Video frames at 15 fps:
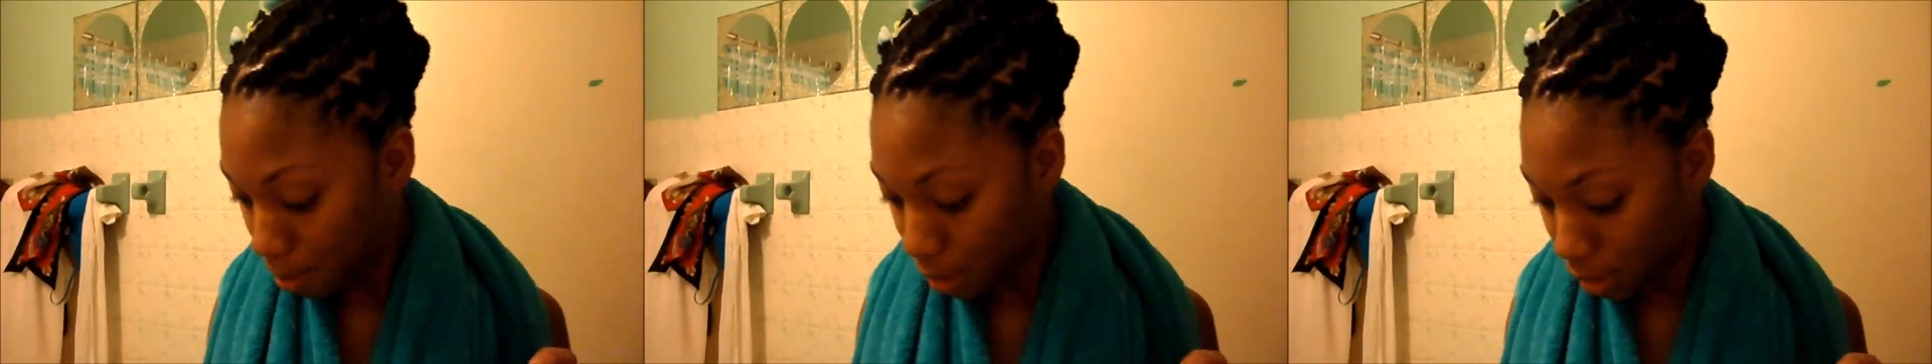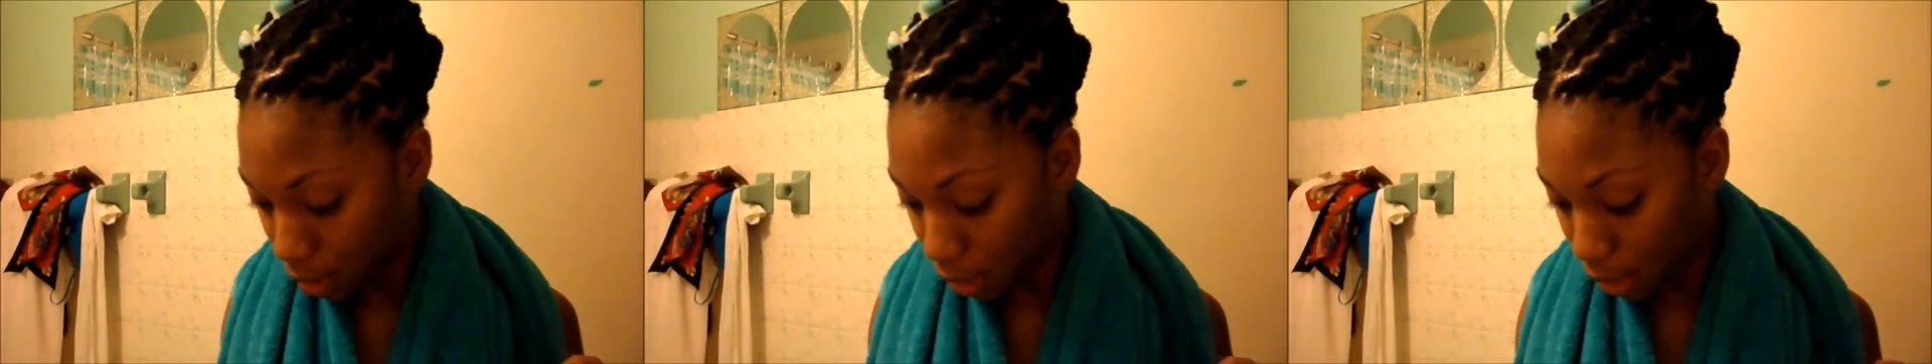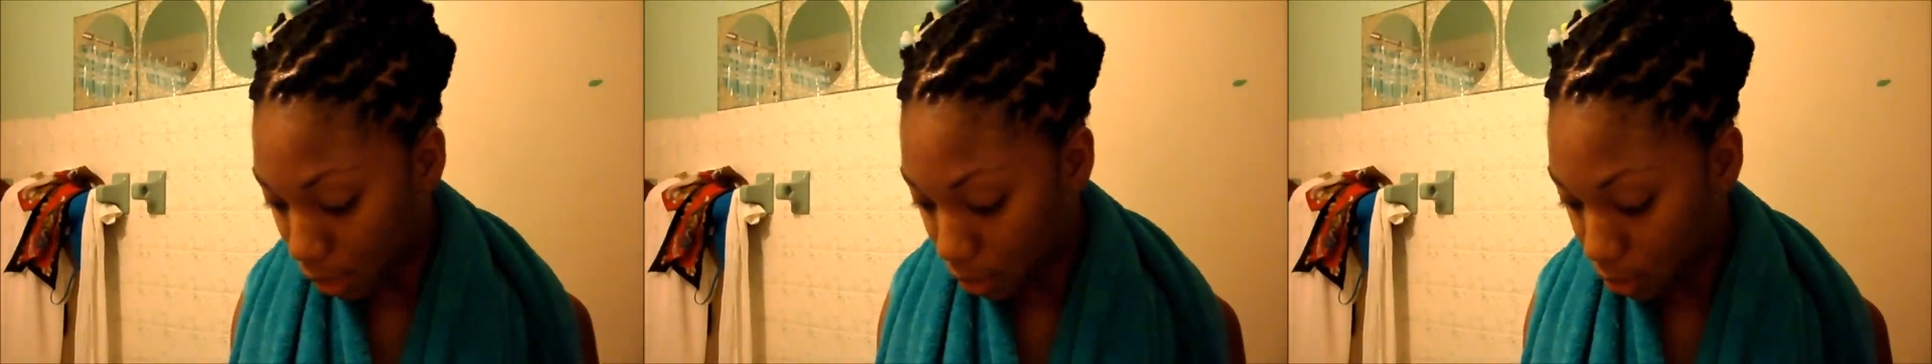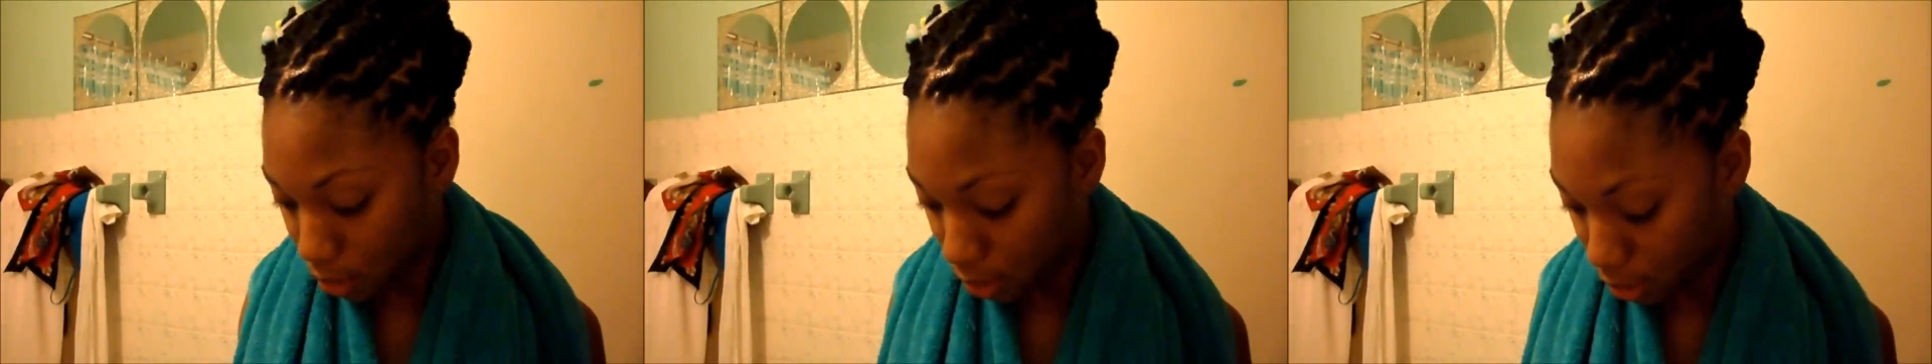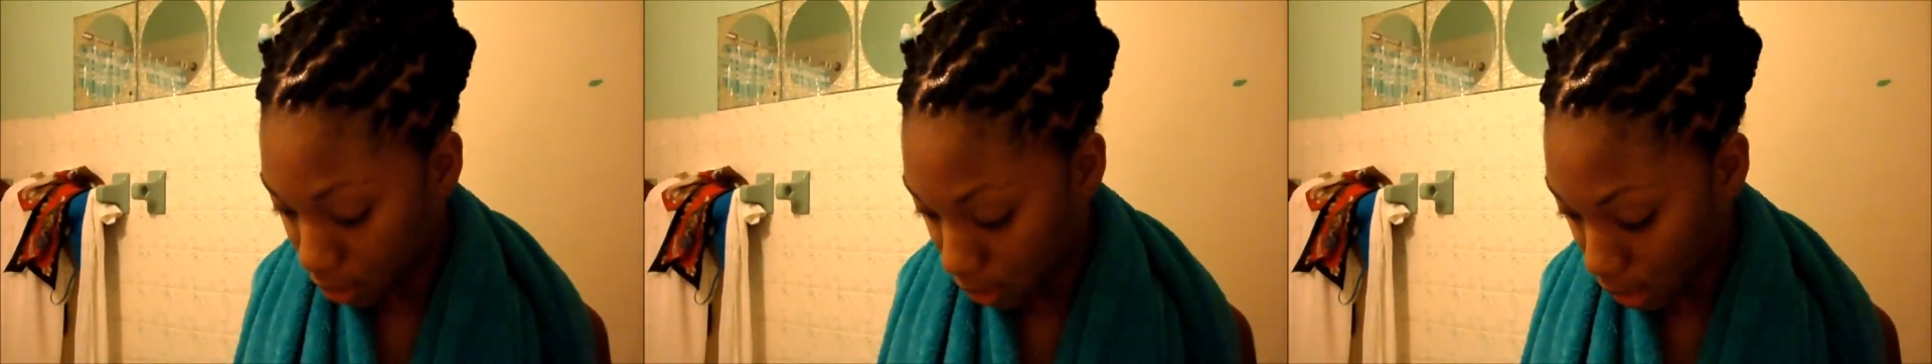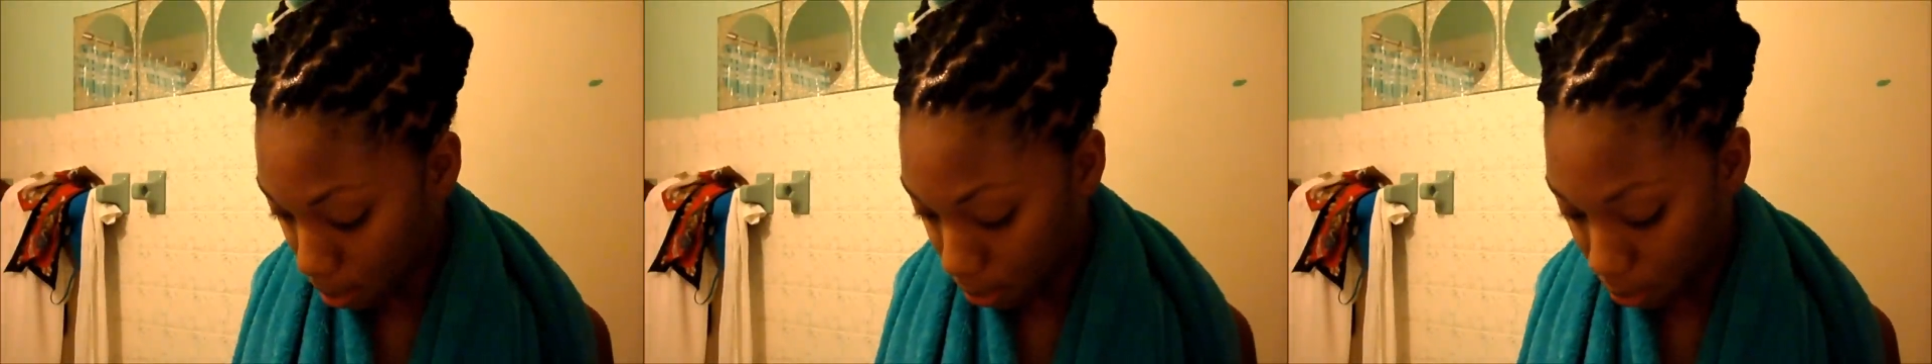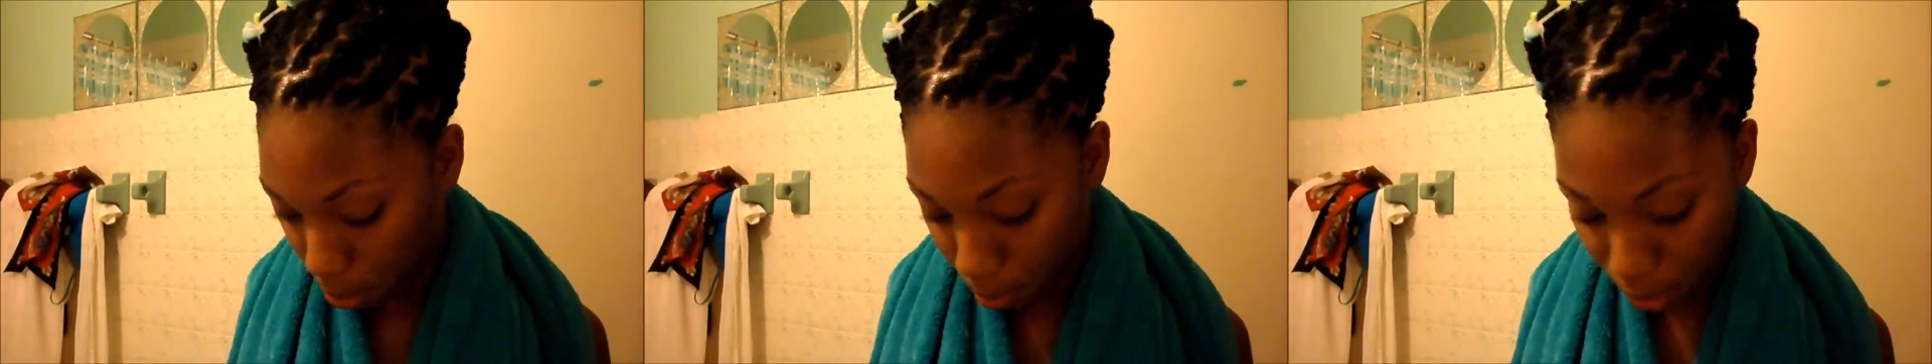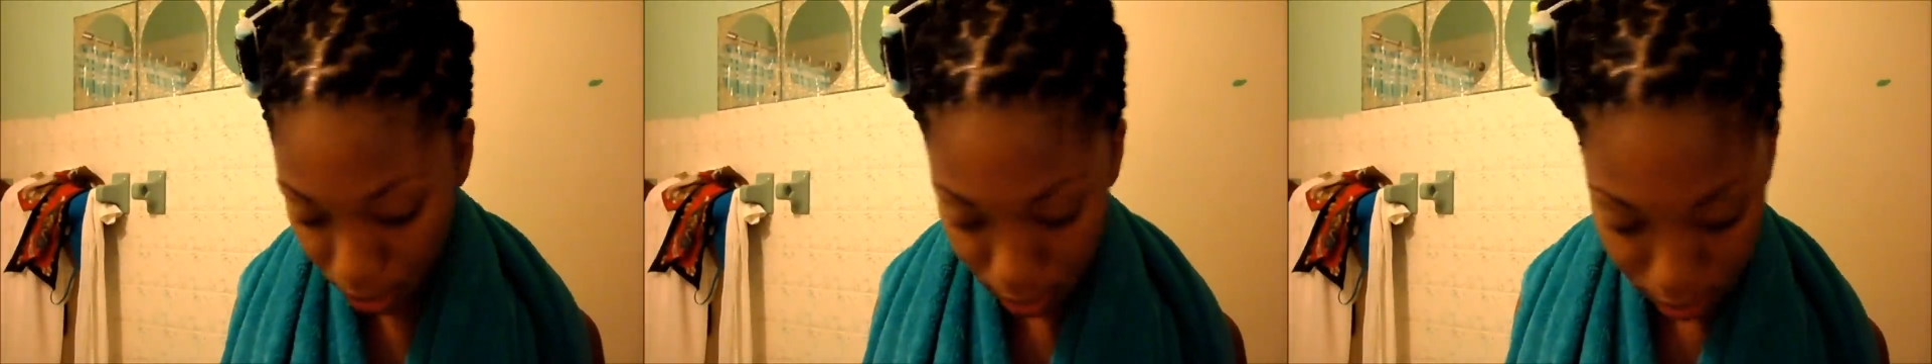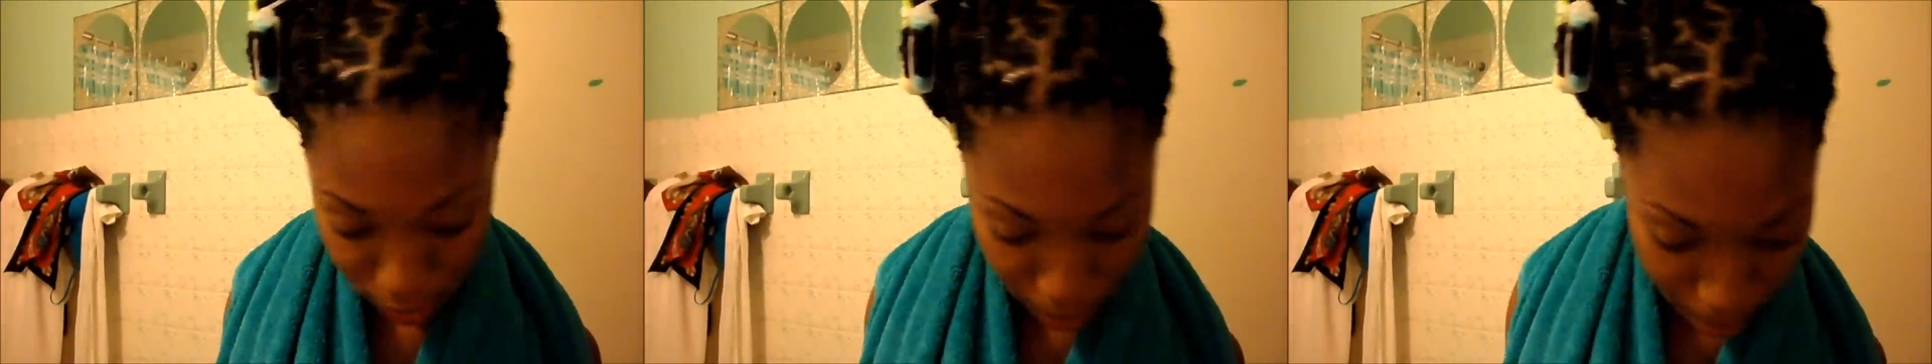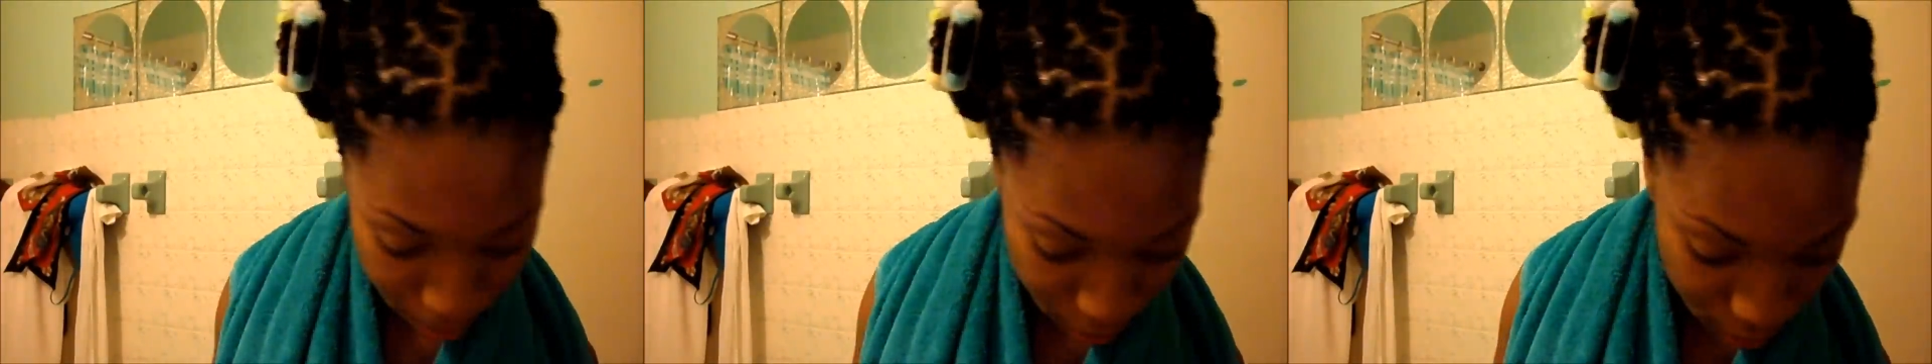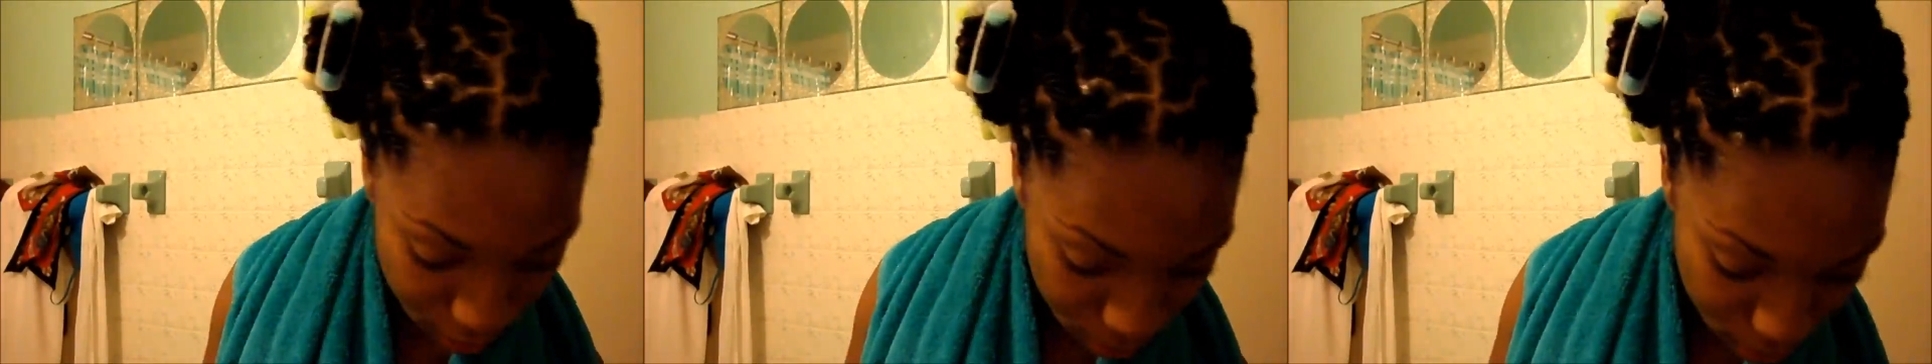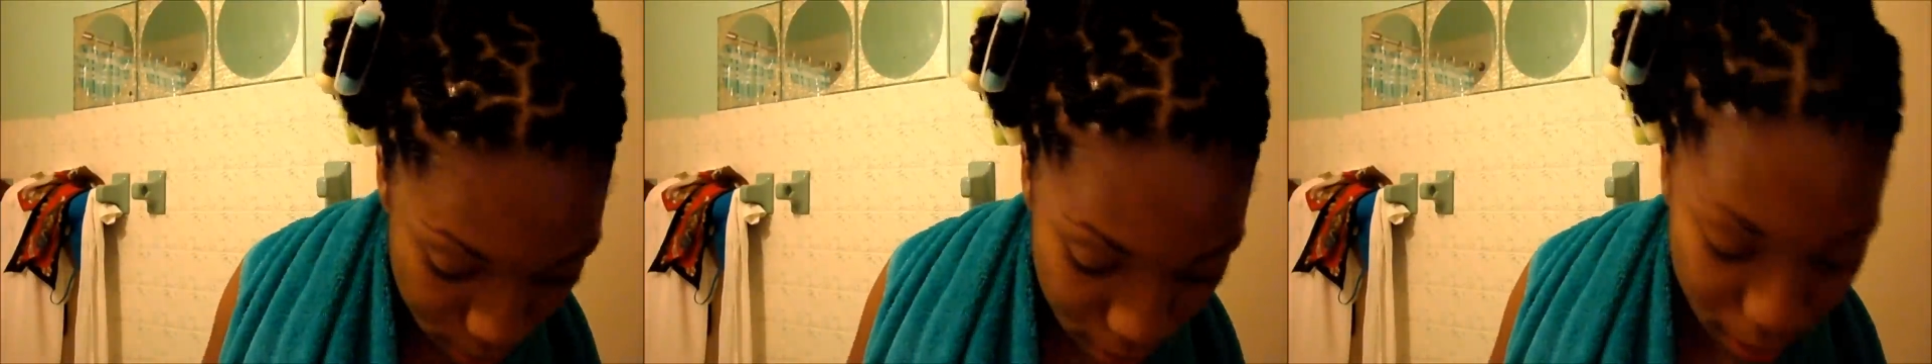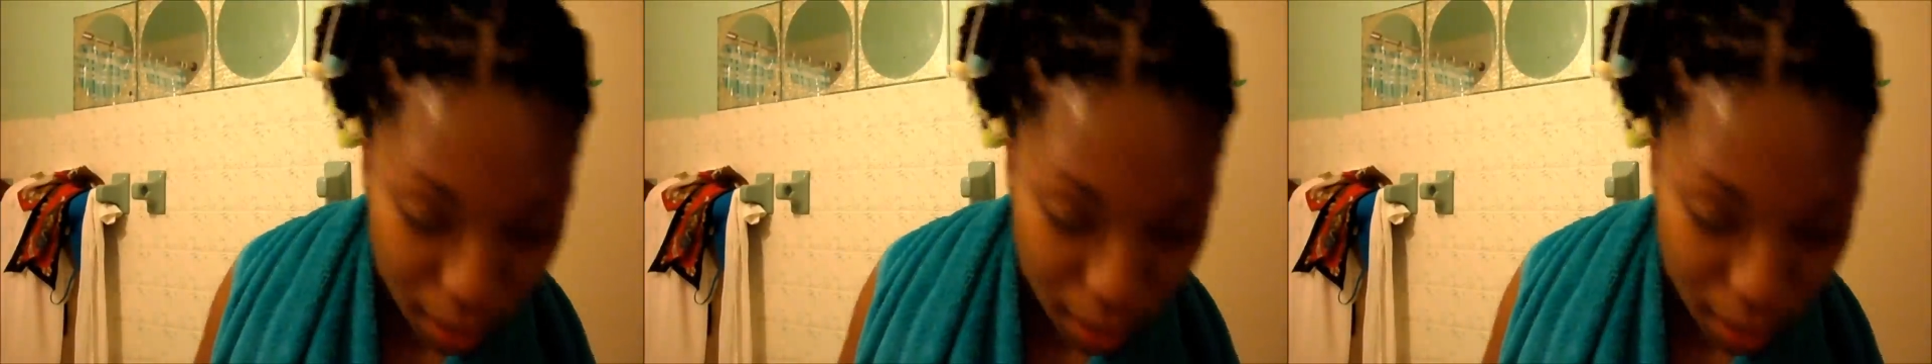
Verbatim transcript: and it allows you to snap it open and snap it closed?